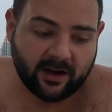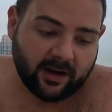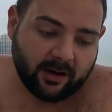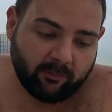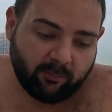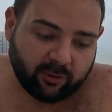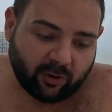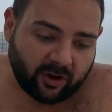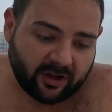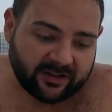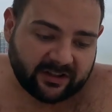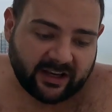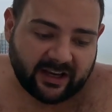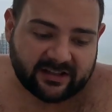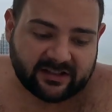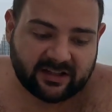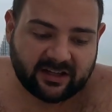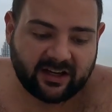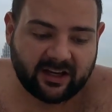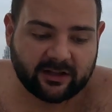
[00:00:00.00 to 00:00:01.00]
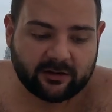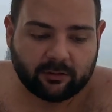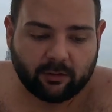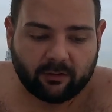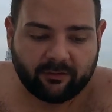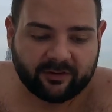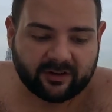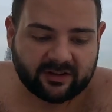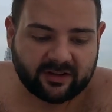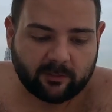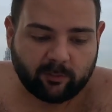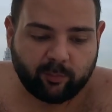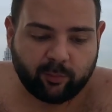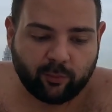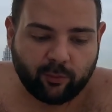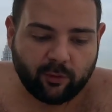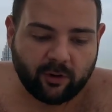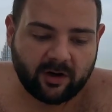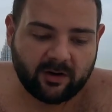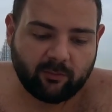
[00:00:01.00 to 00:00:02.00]
broadcasting it over the
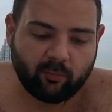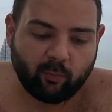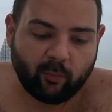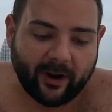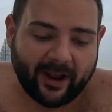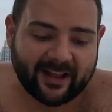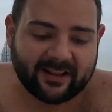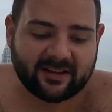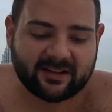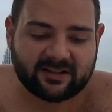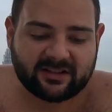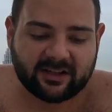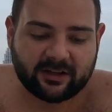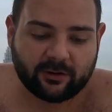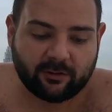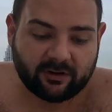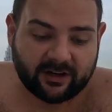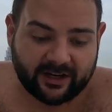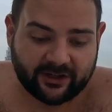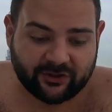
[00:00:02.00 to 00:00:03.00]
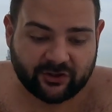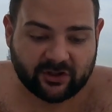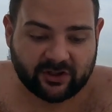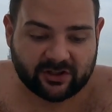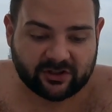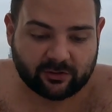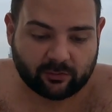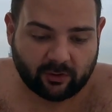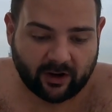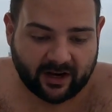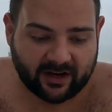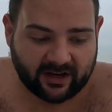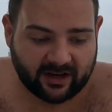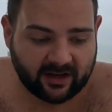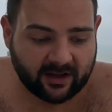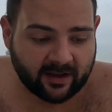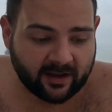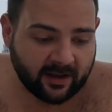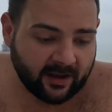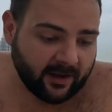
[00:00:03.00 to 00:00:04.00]
pool when the circulation is
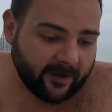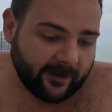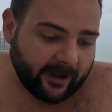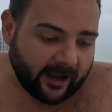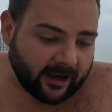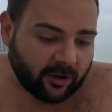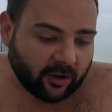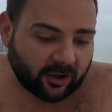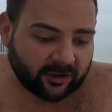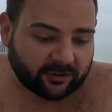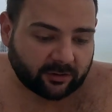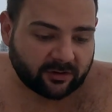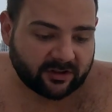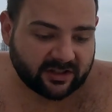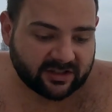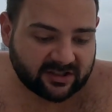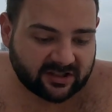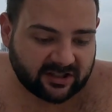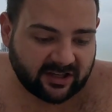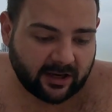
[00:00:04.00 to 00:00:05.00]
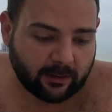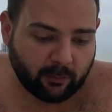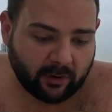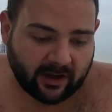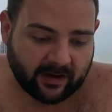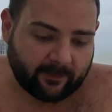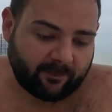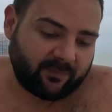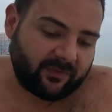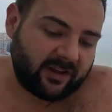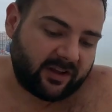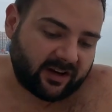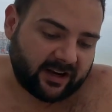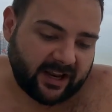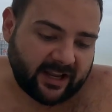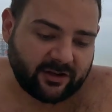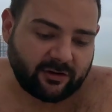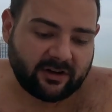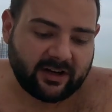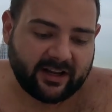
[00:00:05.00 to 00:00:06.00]
running and not through the skimmer.
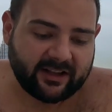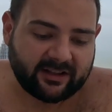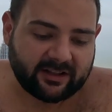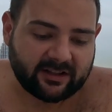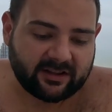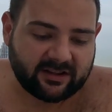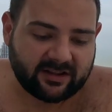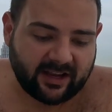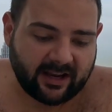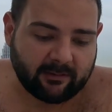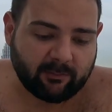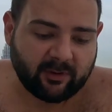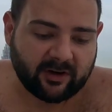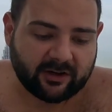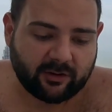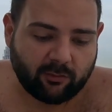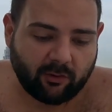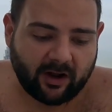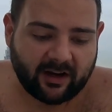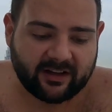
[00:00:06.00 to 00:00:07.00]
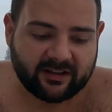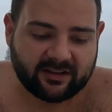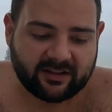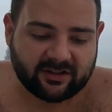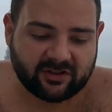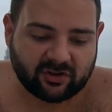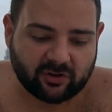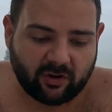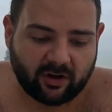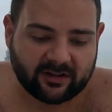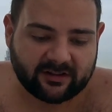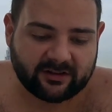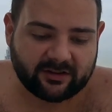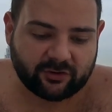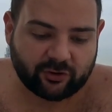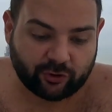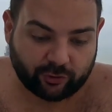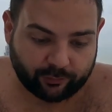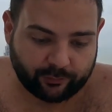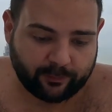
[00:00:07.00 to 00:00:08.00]
Granulated table quality salt
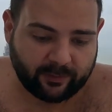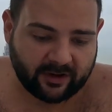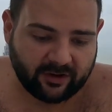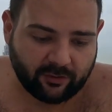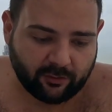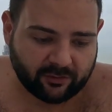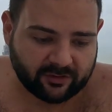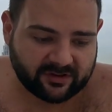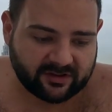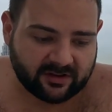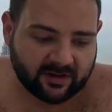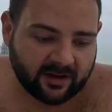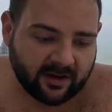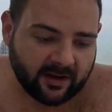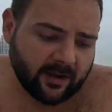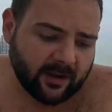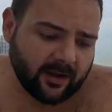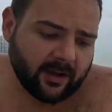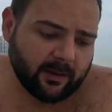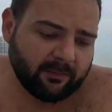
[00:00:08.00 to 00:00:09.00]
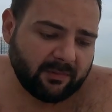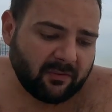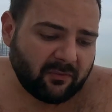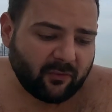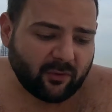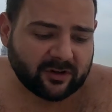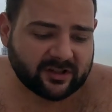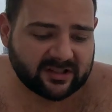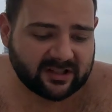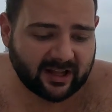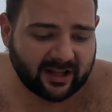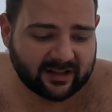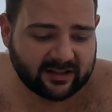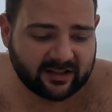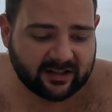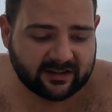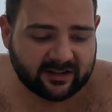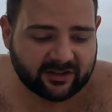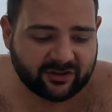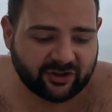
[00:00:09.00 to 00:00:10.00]
should be used. Before
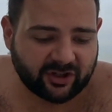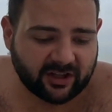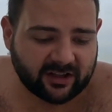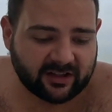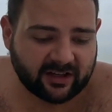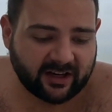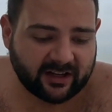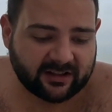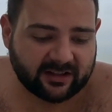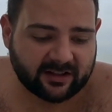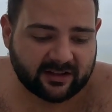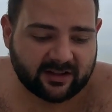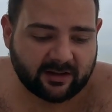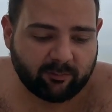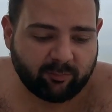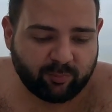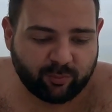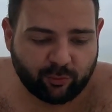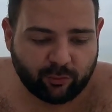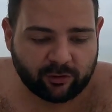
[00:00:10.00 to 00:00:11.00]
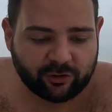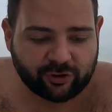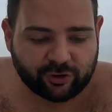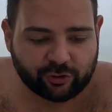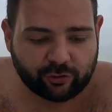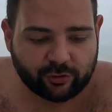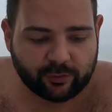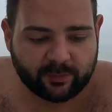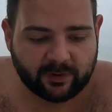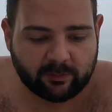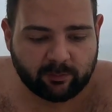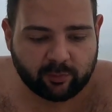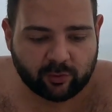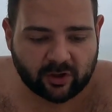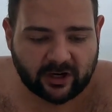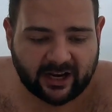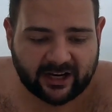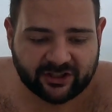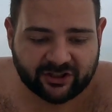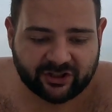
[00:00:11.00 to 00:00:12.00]
starting the generator, the pool should be
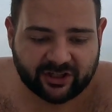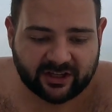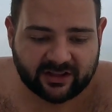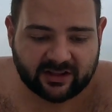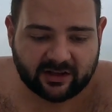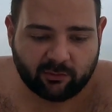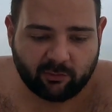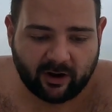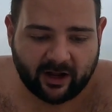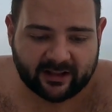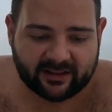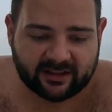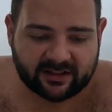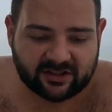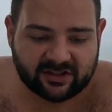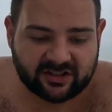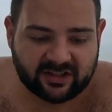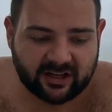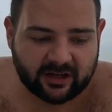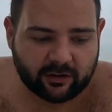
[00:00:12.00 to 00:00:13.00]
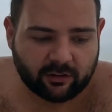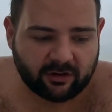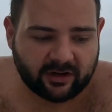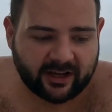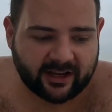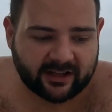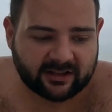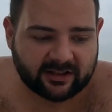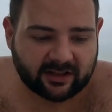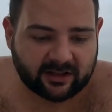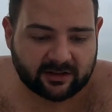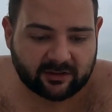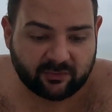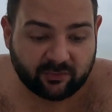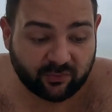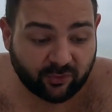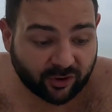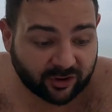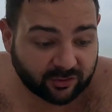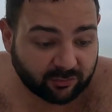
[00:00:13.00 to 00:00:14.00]
brushed and the water circulated
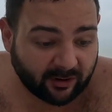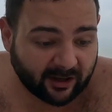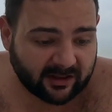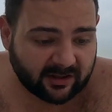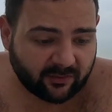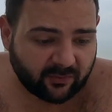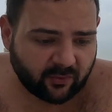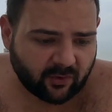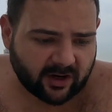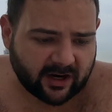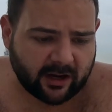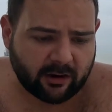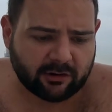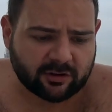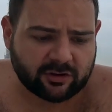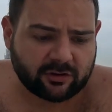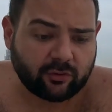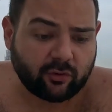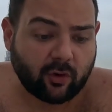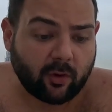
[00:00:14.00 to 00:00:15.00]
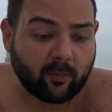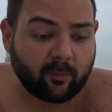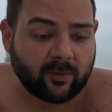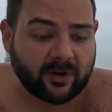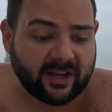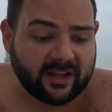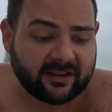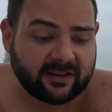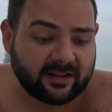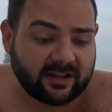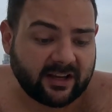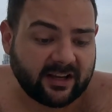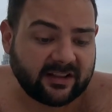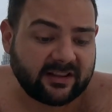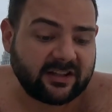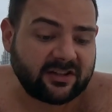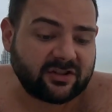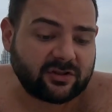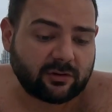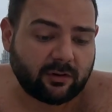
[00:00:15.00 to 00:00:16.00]
for 24 hours to completely
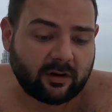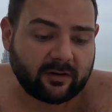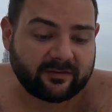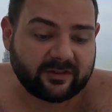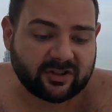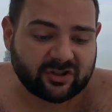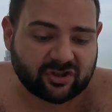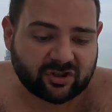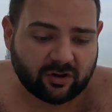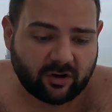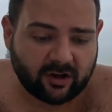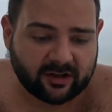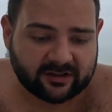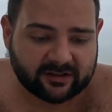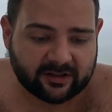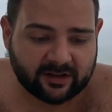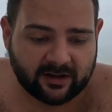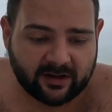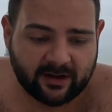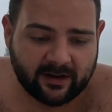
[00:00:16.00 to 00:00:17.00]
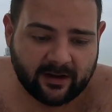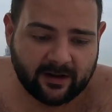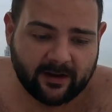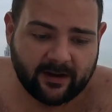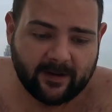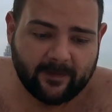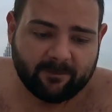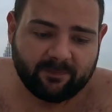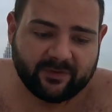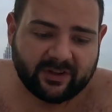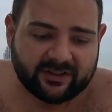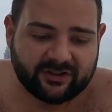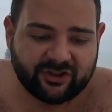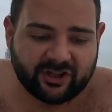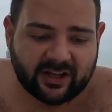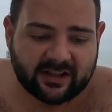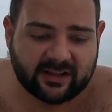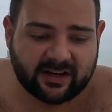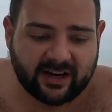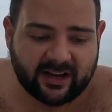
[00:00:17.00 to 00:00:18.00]
dissolve the salt. The
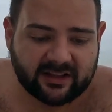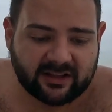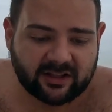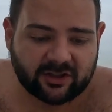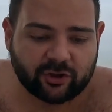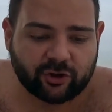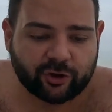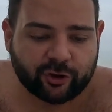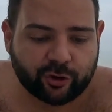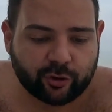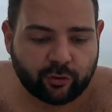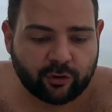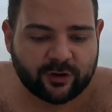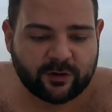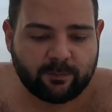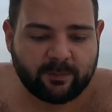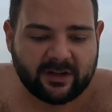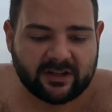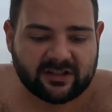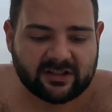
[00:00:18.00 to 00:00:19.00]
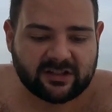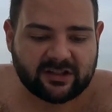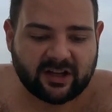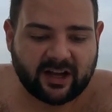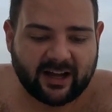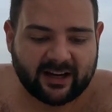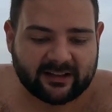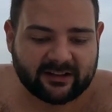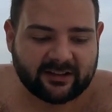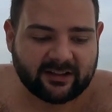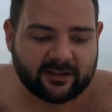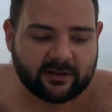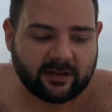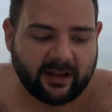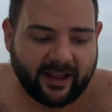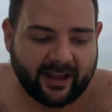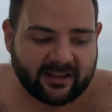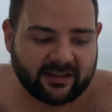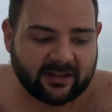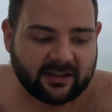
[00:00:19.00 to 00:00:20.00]
generator should be started
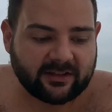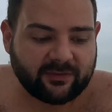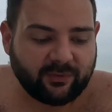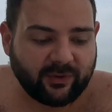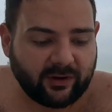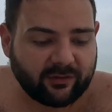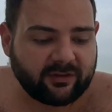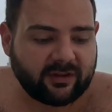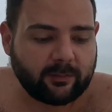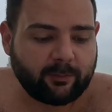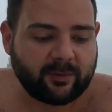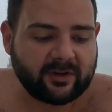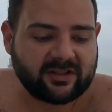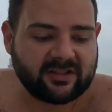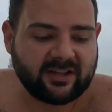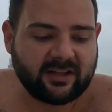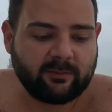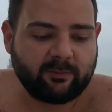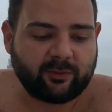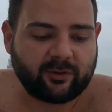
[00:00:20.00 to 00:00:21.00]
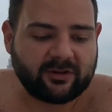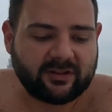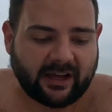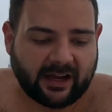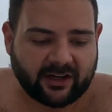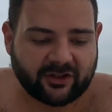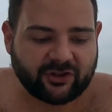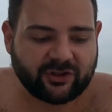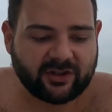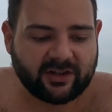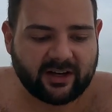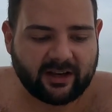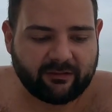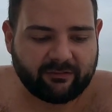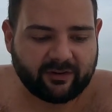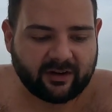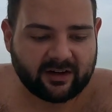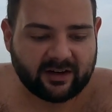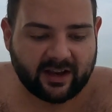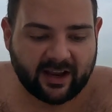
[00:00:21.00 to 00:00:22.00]
at a 50% production
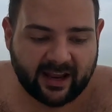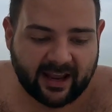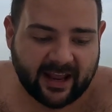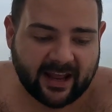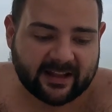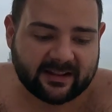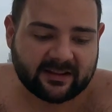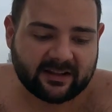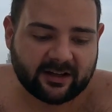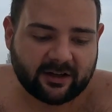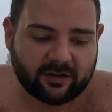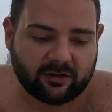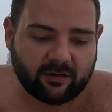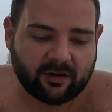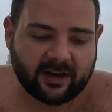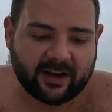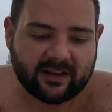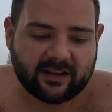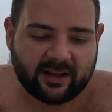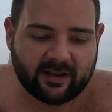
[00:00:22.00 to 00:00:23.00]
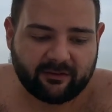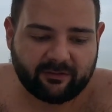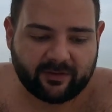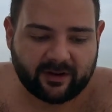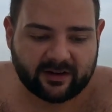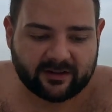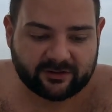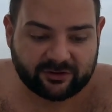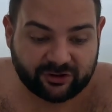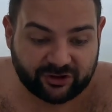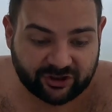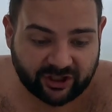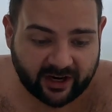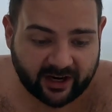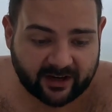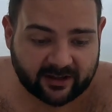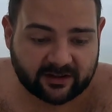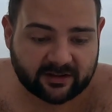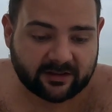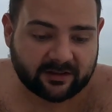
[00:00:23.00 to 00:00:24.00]
level and the chlorine level
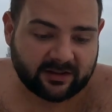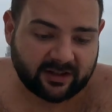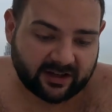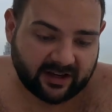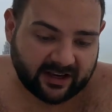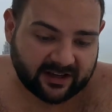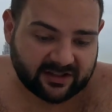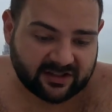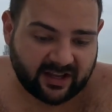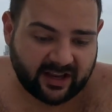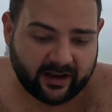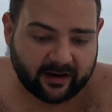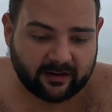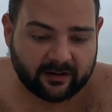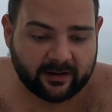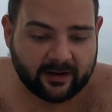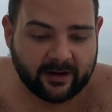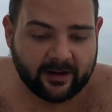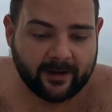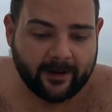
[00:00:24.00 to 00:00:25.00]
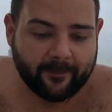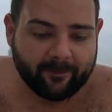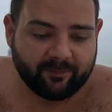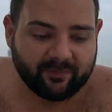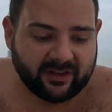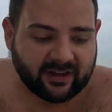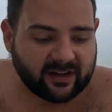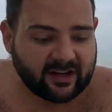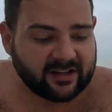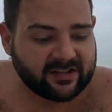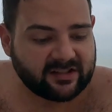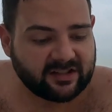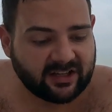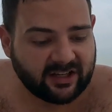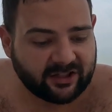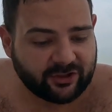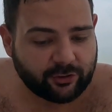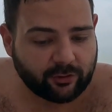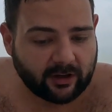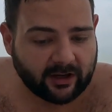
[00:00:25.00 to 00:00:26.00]
checked the next day. The
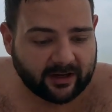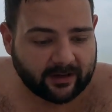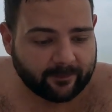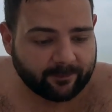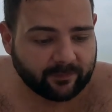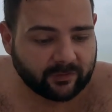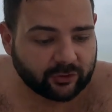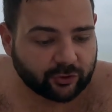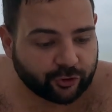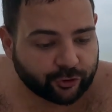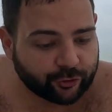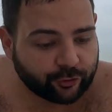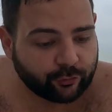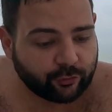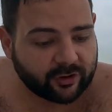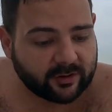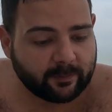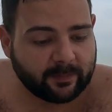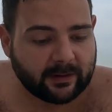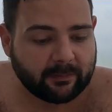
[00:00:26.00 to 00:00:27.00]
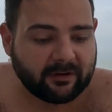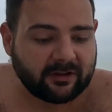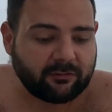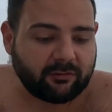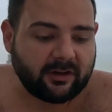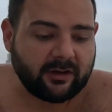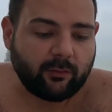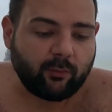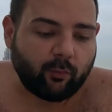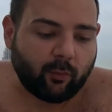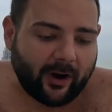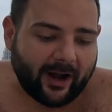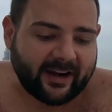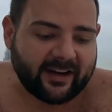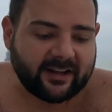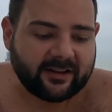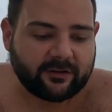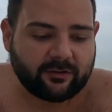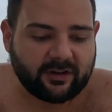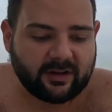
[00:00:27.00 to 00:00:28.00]
residual should be between
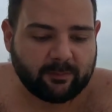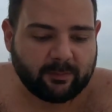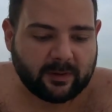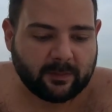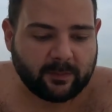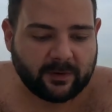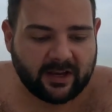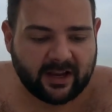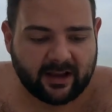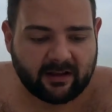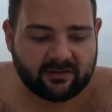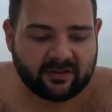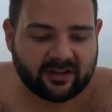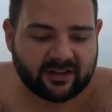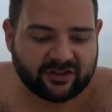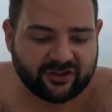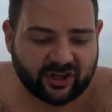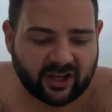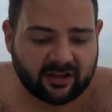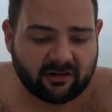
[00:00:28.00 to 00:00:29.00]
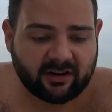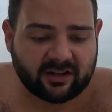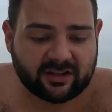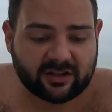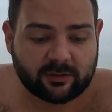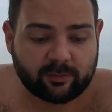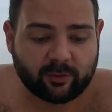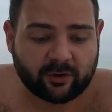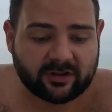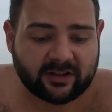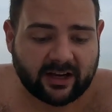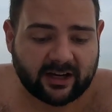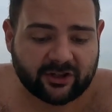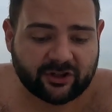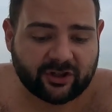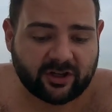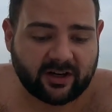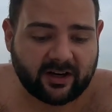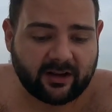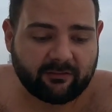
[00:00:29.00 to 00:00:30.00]
1 and 3 ppm. The generator's
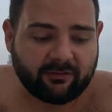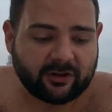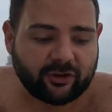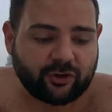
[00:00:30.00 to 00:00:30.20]
production level